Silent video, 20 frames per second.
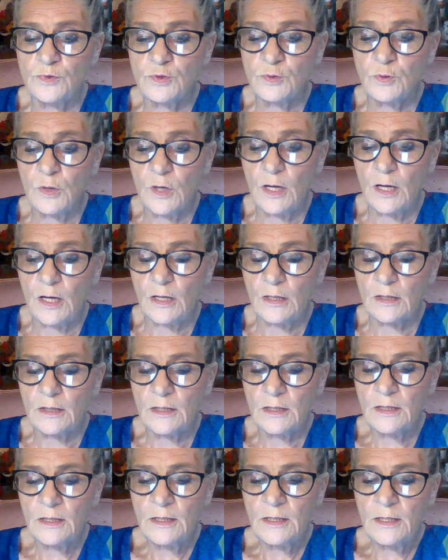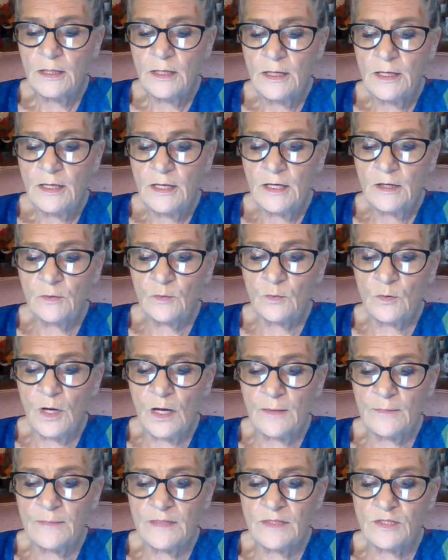trunk and
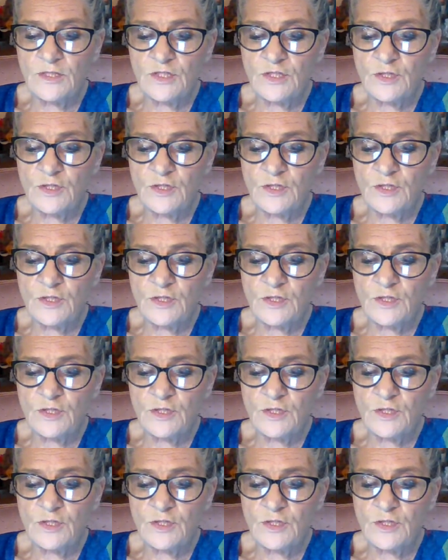rummaged